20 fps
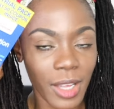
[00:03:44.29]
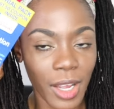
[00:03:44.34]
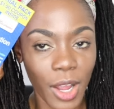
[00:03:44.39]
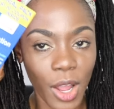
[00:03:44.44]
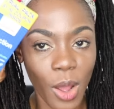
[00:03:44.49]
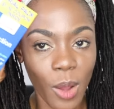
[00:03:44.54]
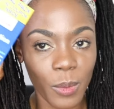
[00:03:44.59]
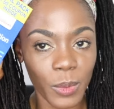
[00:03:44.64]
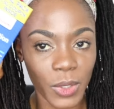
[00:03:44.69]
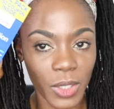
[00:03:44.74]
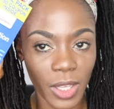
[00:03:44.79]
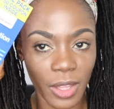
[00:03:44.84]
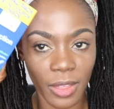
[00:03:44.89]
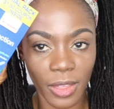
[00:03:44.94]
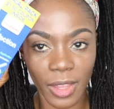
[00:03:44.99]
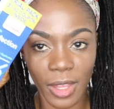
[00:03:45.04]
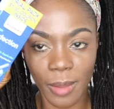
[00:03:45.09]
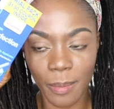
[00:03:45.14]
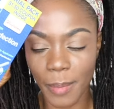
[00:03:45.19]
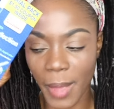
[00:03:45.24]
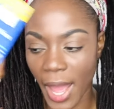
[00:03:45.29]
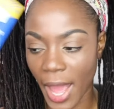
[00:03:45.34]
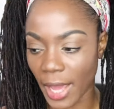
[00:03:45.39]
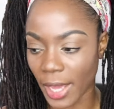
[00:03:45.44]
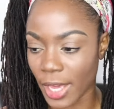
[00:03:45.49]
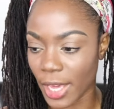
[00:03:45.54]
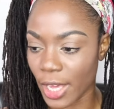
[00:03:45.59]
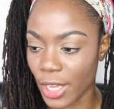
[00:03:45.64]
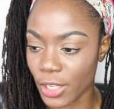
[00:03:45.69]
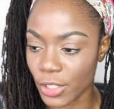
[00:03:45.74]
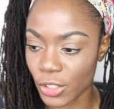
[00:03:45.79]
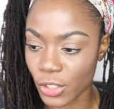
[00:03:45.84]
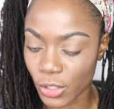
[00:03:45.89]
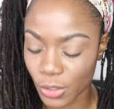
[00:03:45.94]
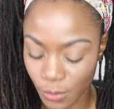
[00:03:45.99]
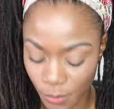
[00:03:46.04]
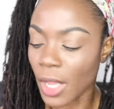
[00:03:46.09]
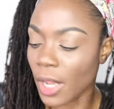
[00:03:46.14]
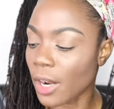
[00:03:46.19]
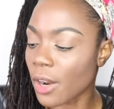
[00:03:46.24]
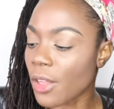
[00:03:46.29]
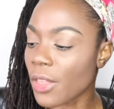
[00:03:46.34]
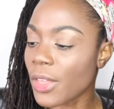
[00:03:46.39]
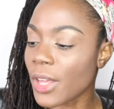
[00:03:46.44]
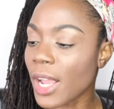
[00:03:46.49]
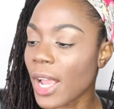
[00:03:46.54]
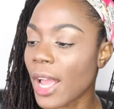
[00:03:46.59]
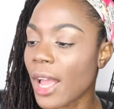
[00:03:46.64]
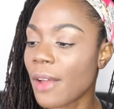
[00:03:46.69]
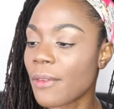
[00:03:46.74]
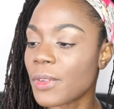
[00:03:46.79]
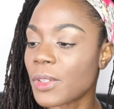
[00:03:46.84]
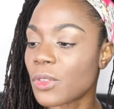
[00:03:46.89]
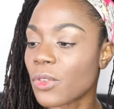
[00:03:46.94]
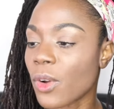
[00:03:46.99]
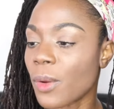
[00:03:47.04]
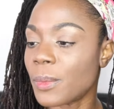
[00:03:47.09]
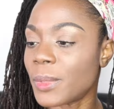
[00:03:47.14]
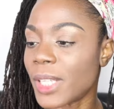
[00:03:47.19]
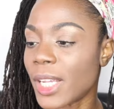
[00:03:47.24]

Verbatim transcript: that comes in the package. Another thing I have is from